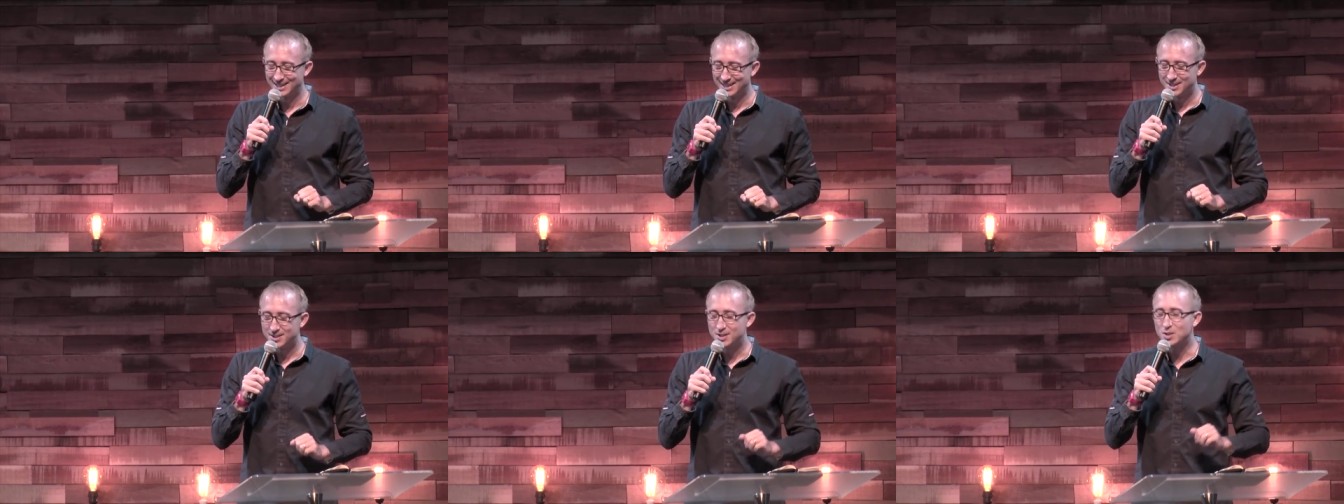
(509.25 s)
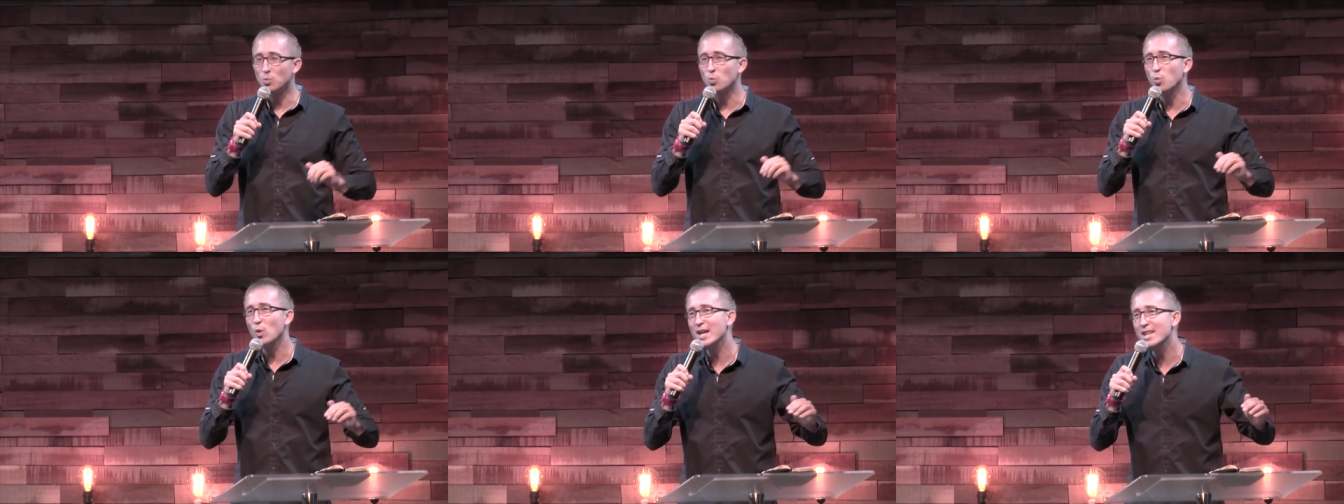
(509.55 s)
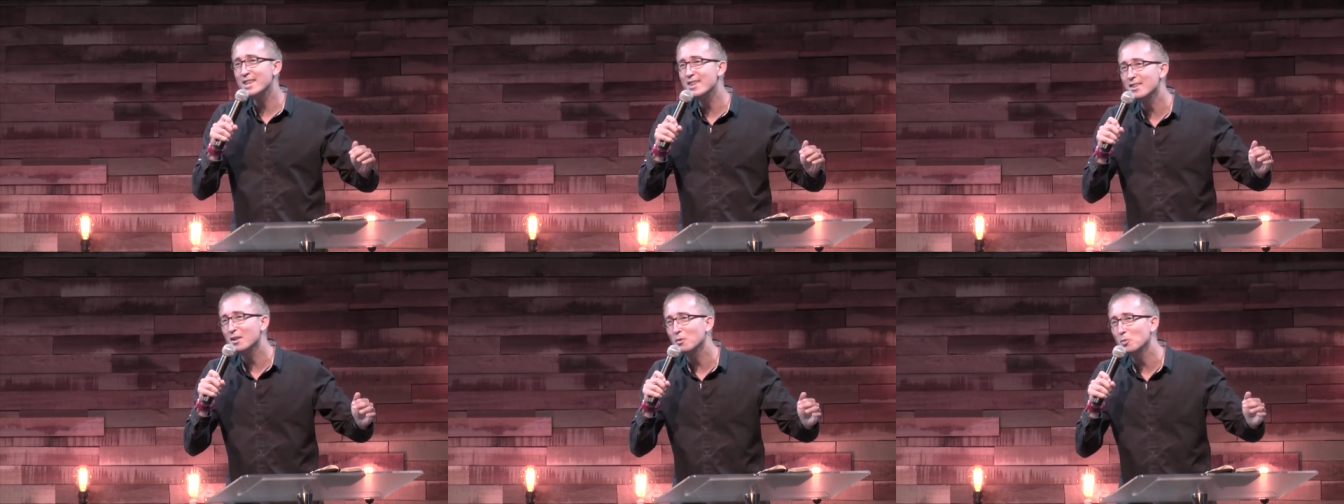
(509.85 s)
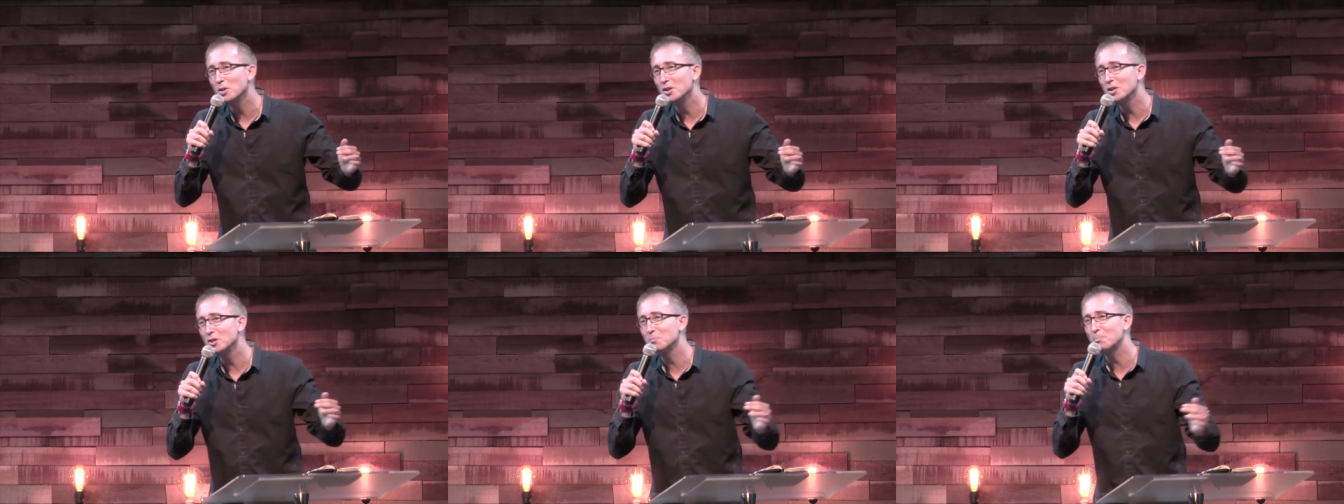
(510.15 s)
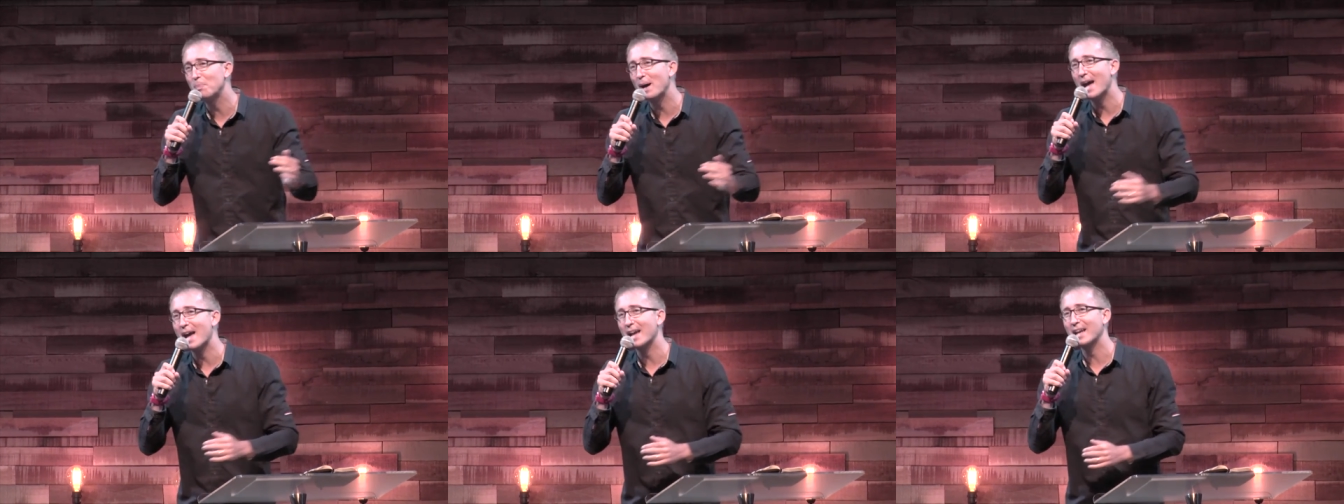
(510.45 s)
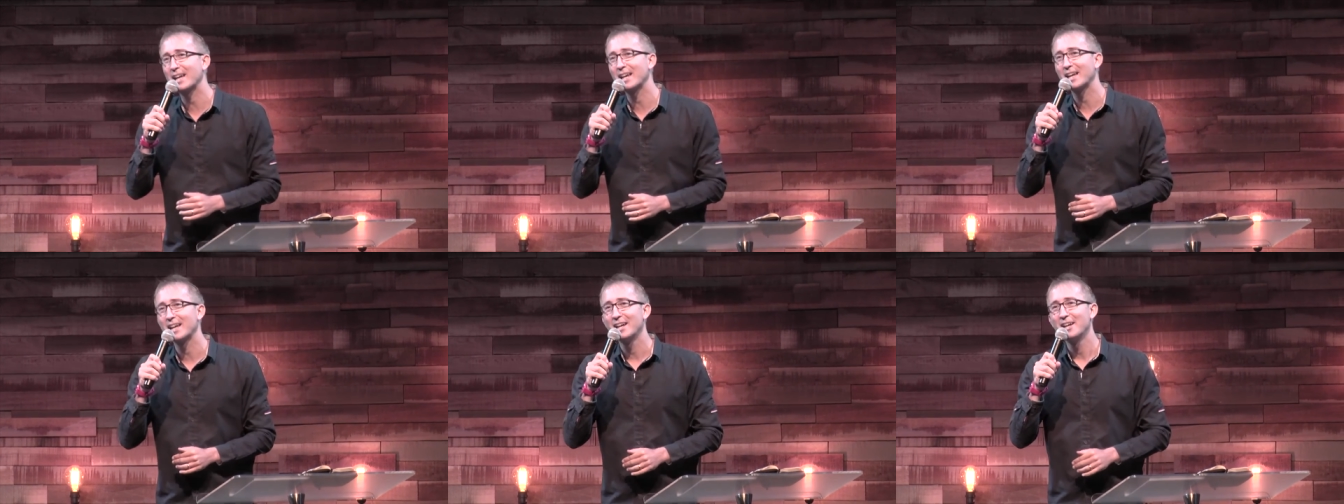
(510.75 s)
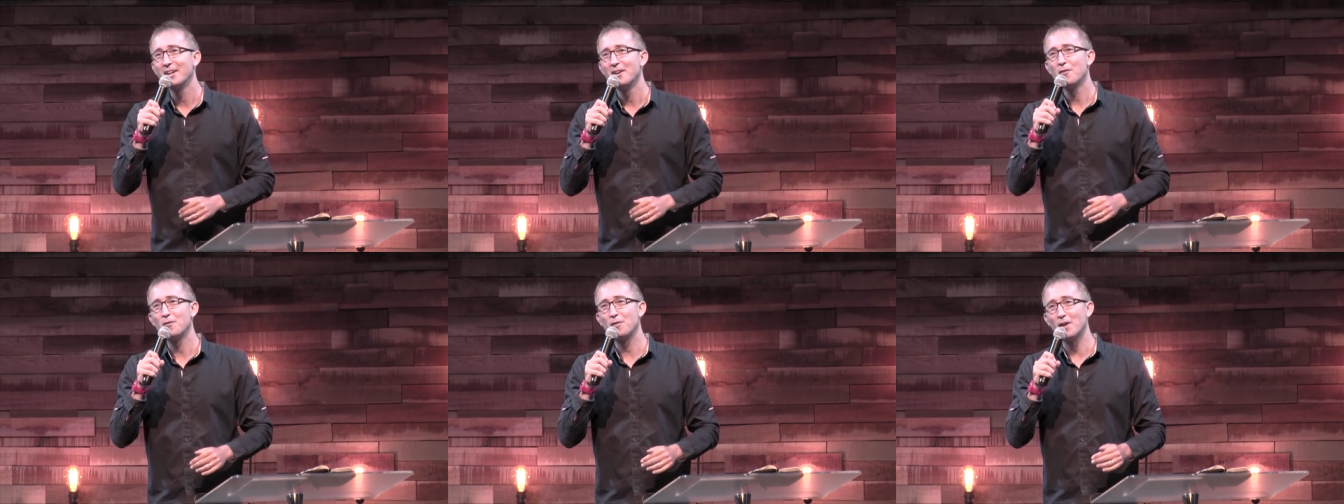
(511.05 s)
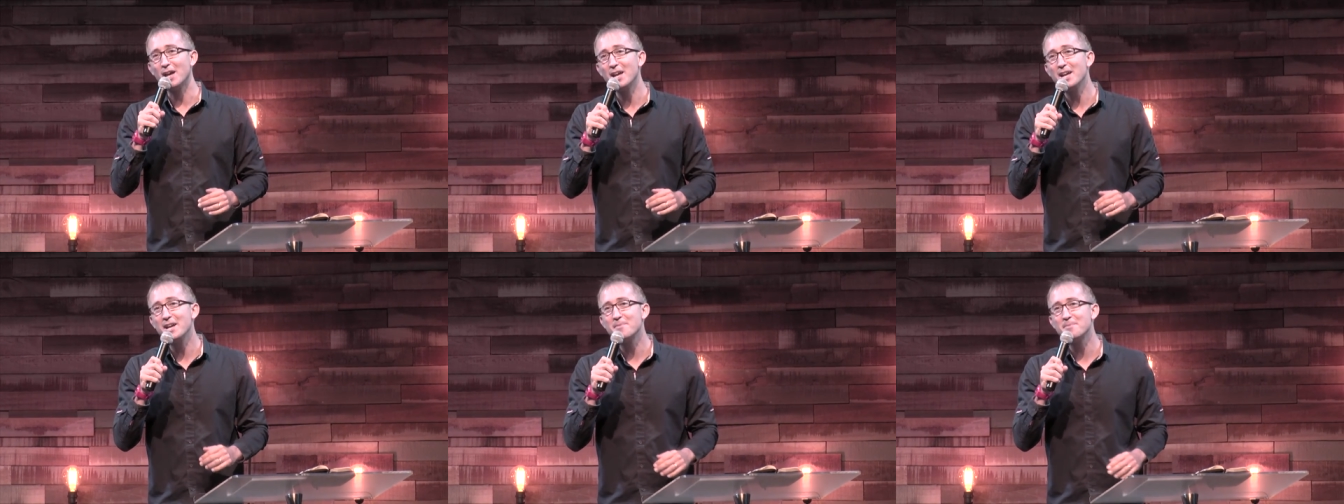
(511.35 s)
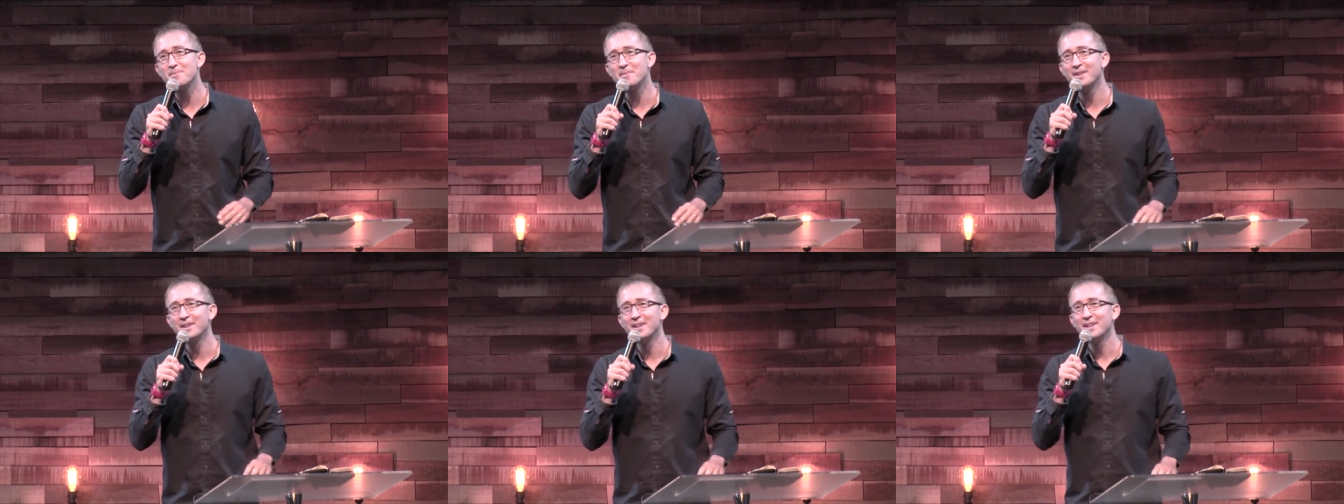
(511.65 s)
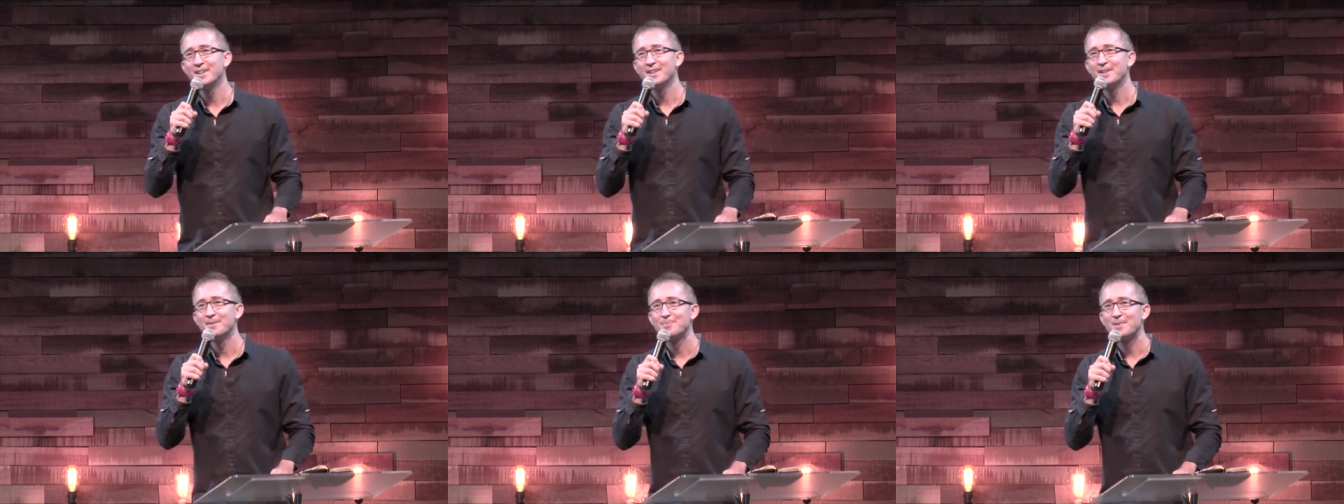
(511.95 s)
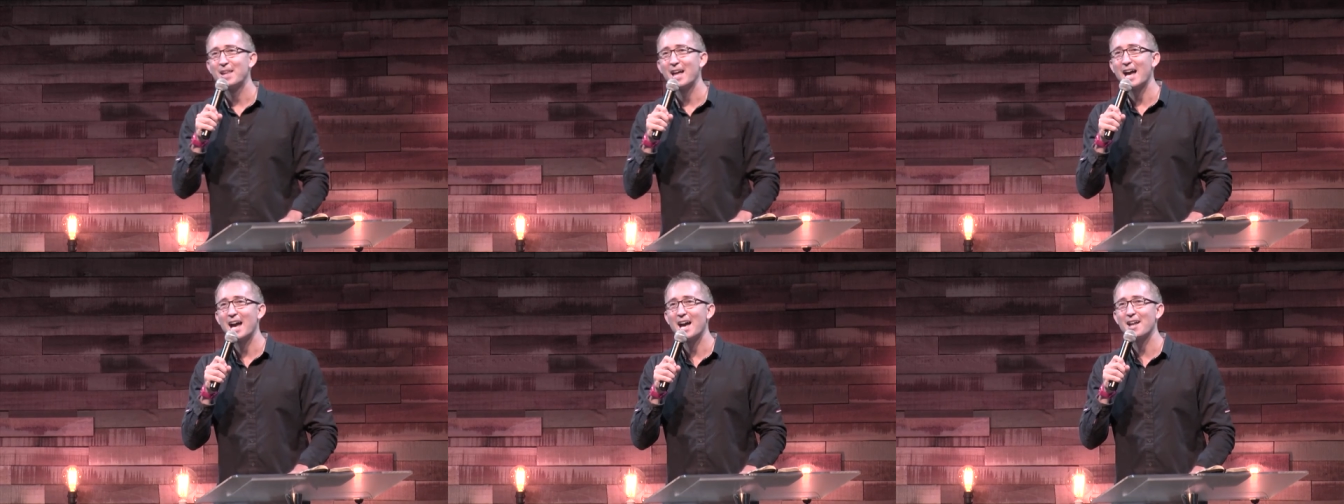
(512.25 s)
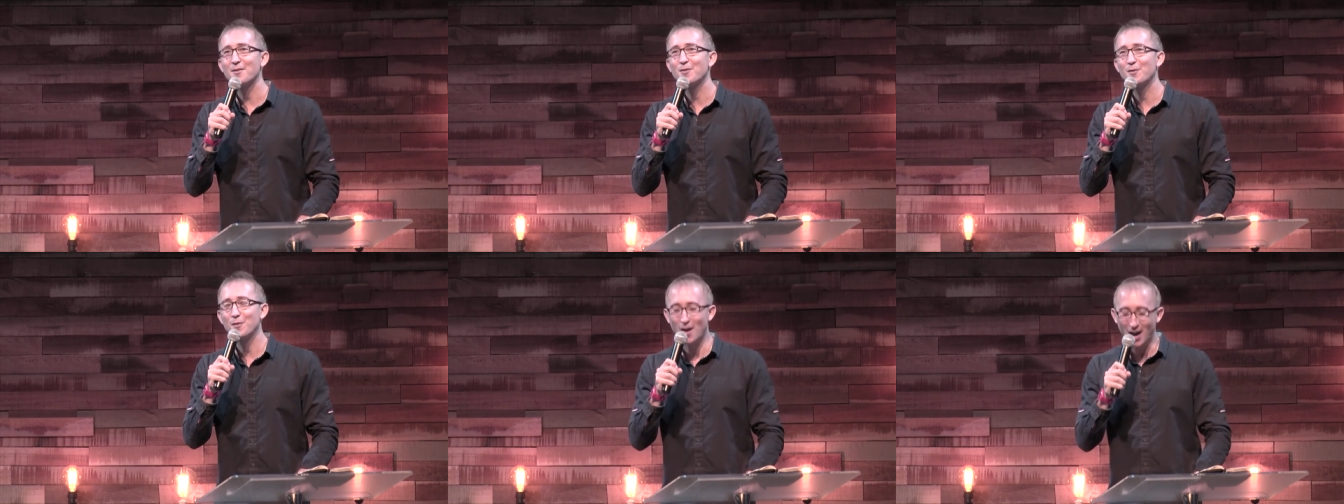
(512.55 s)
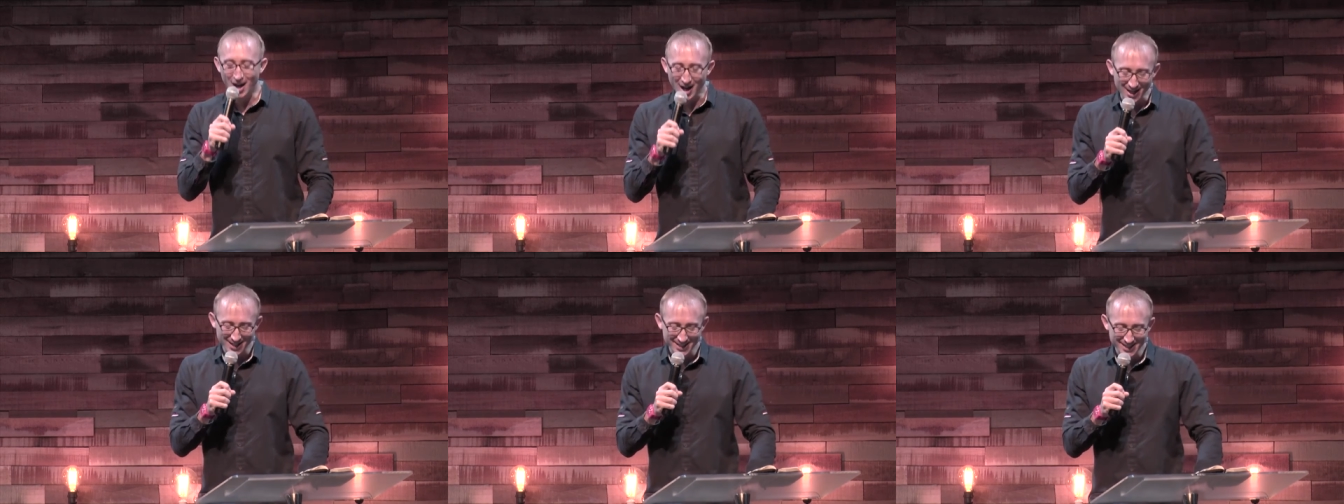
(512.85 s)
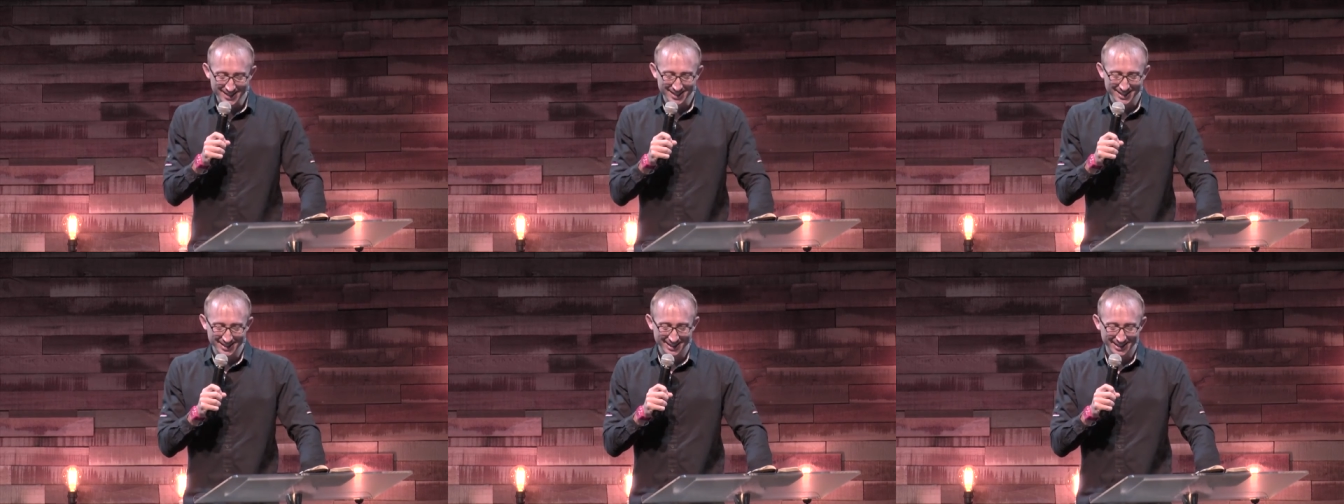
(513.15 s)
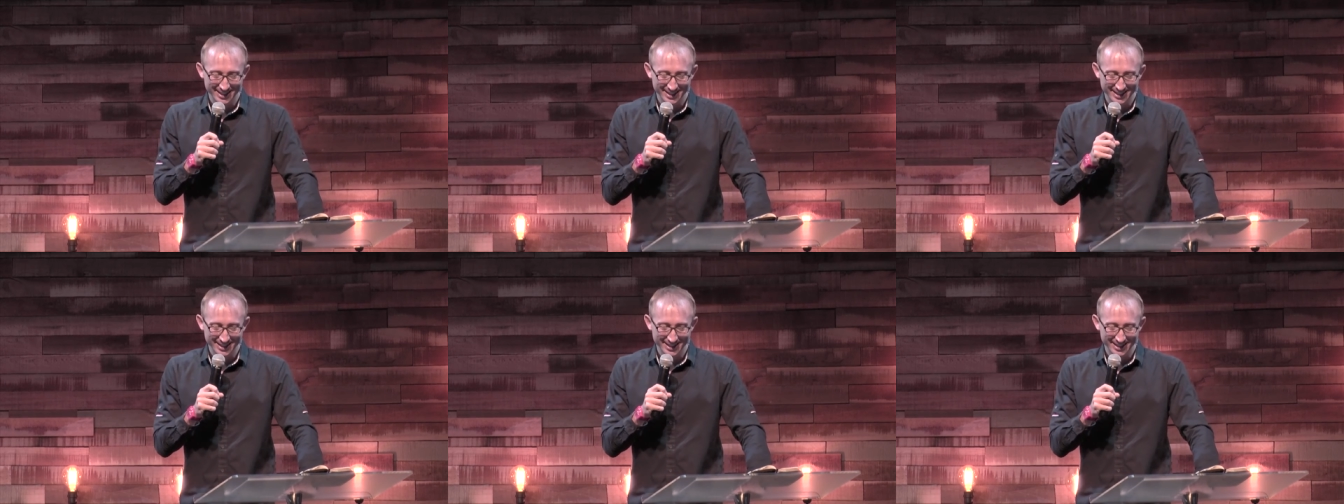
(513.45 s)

to win the world back for him and for us.